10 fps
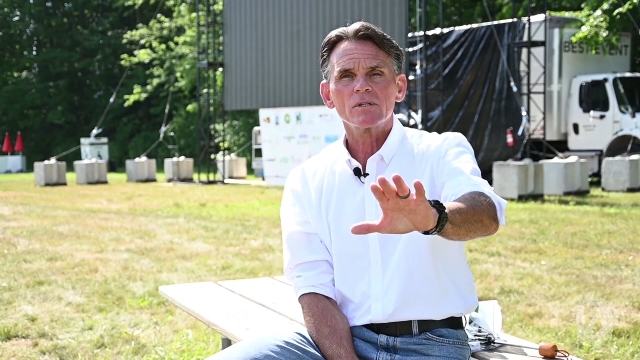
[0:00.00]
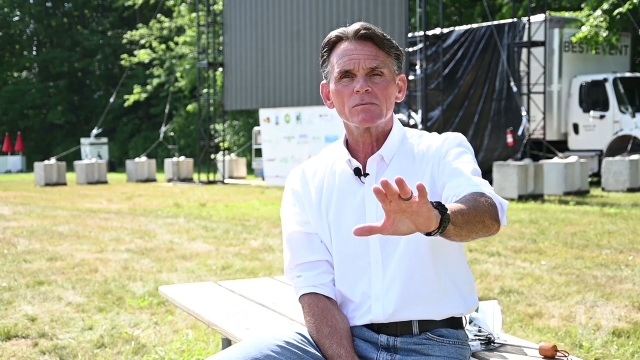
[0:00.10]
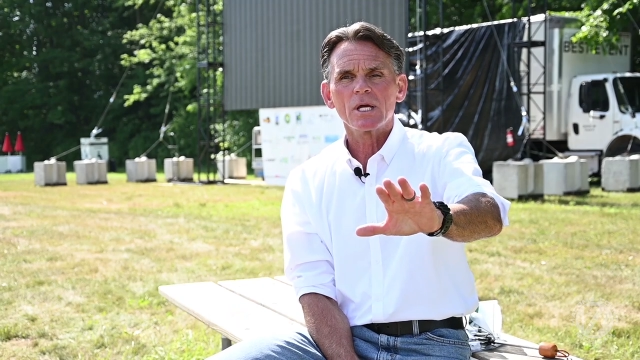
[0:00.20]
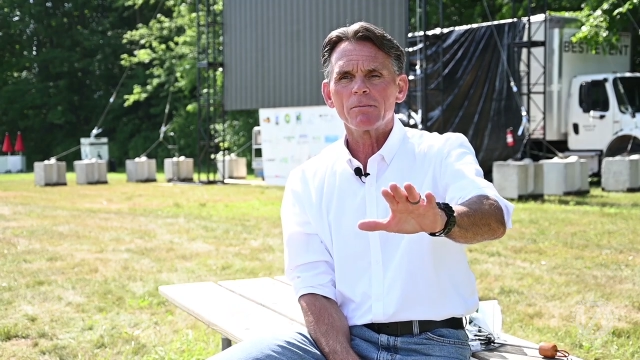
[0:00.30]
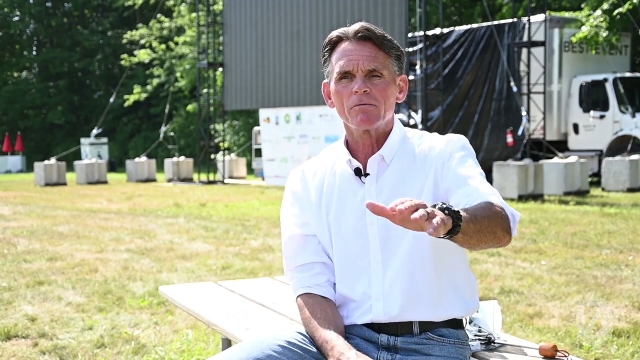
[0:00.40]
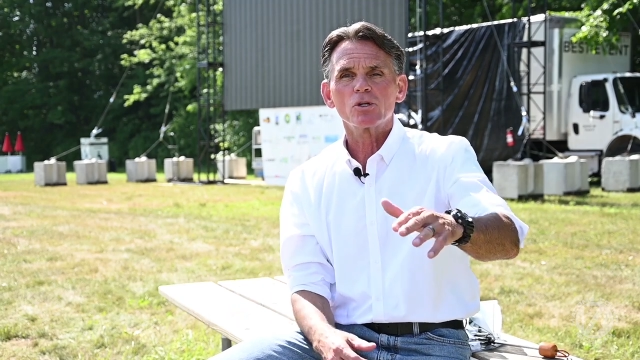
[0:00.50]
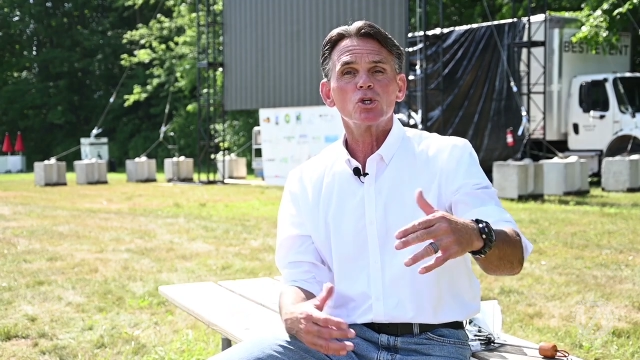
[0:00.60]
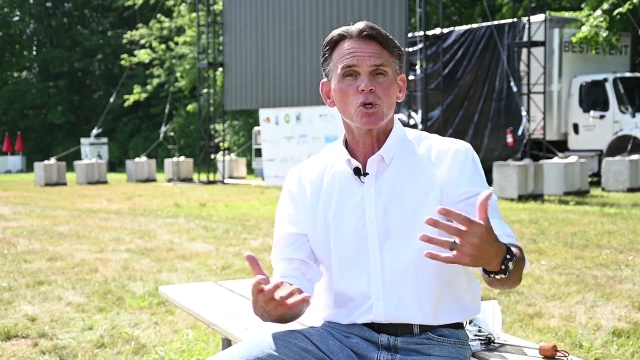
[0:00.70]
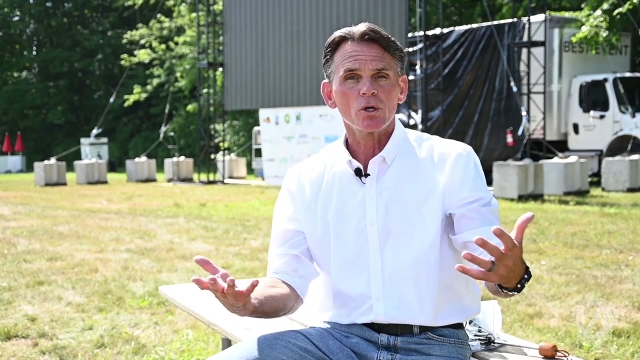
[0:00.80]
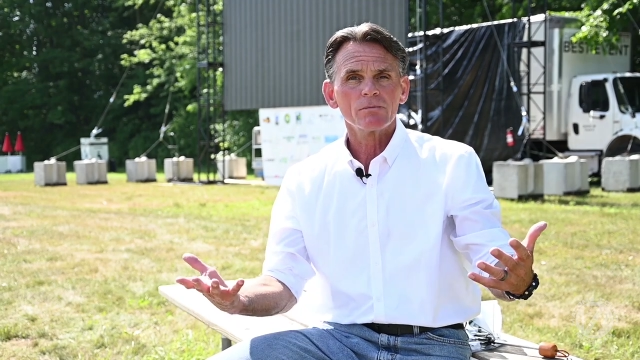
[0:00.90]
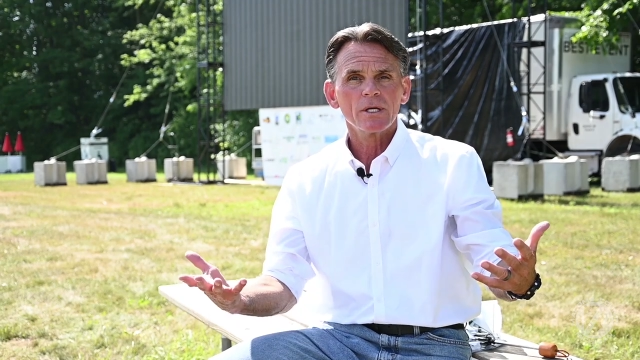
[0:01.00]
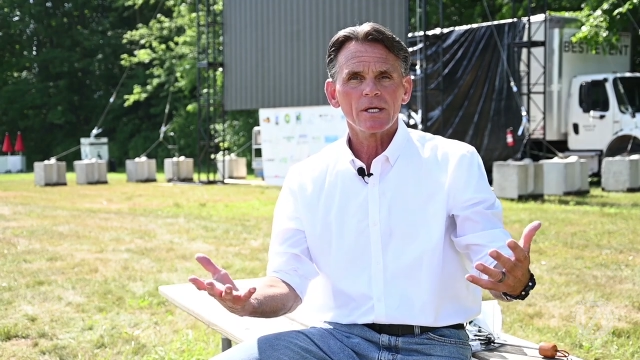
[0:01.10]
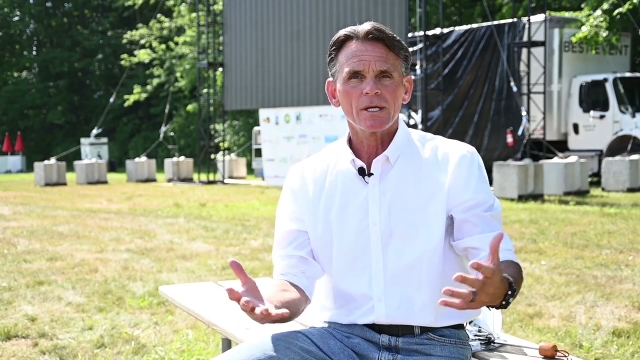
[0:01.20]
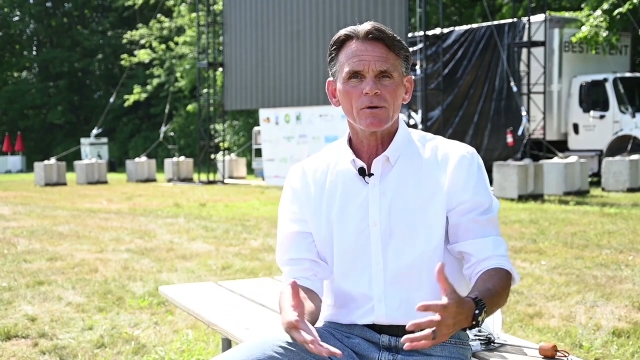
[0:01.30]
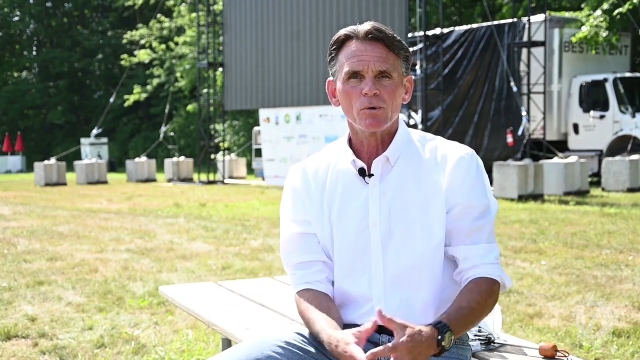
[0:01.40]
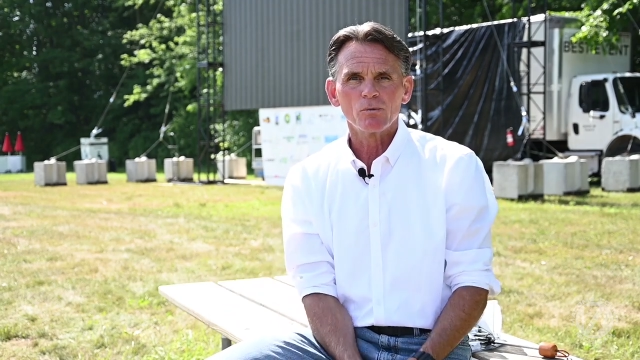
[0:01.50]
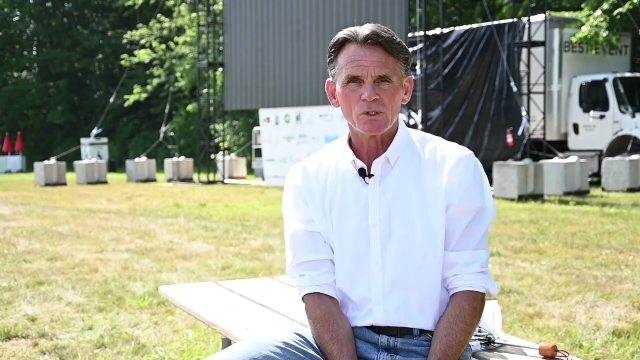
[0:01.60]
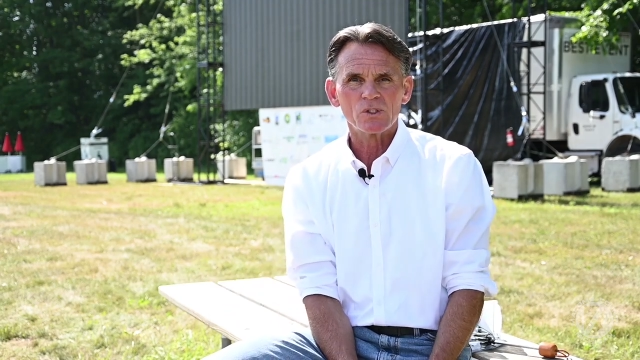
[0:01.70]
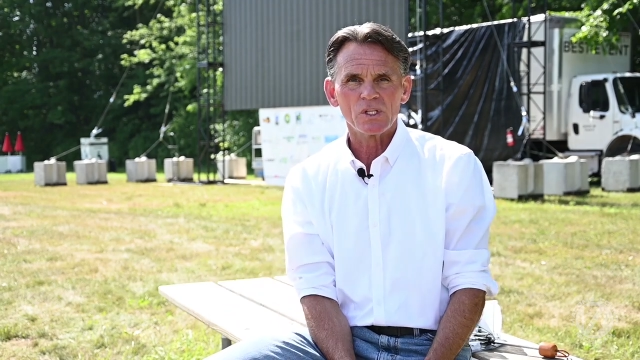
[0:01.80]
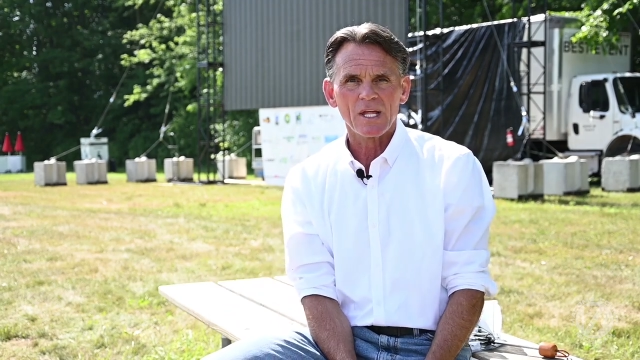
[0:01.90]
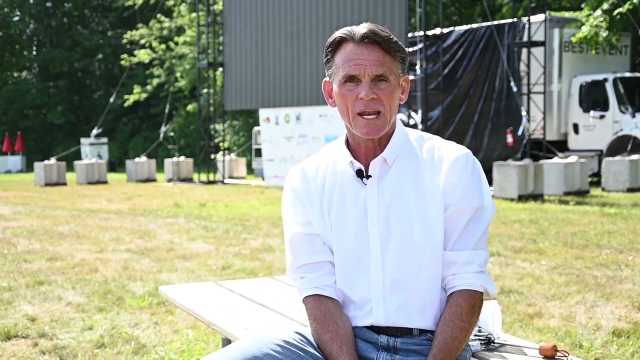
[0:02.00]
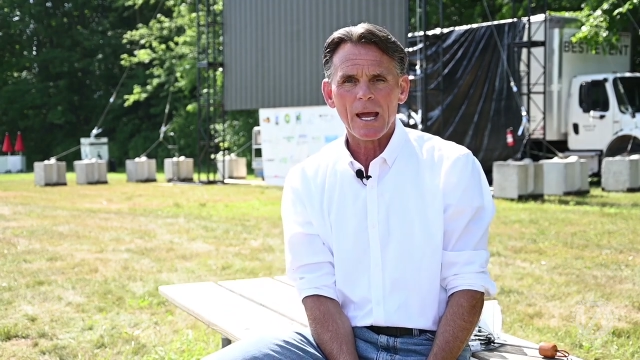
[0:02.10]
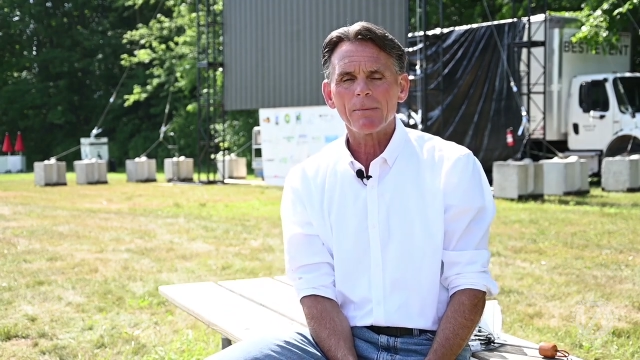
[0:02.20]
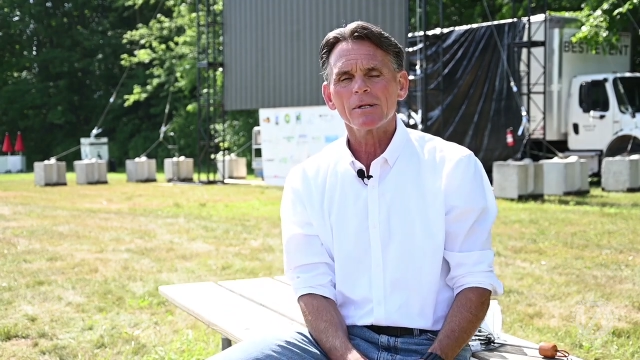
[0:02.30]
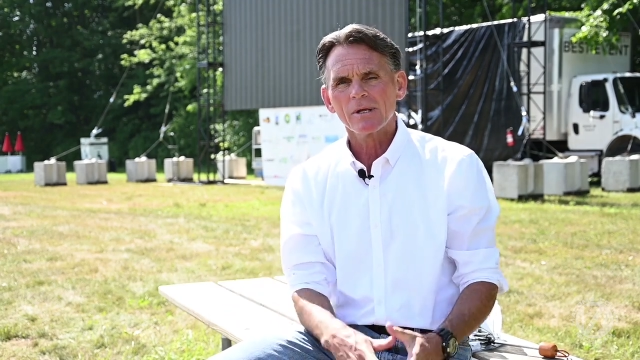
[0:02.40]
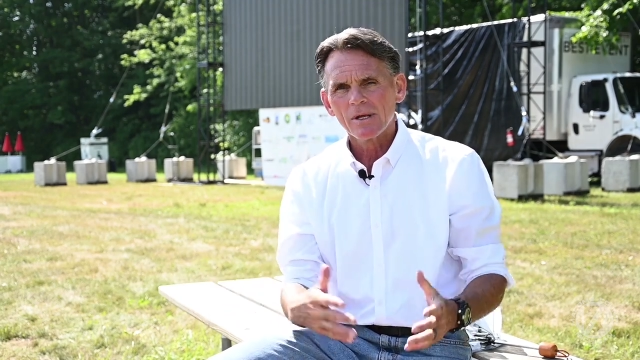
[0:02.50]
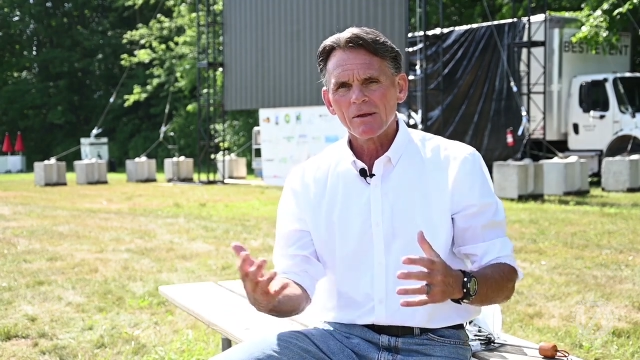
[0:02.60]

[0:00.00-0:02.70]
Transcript: some type of a cure. Uh, when we see that happen,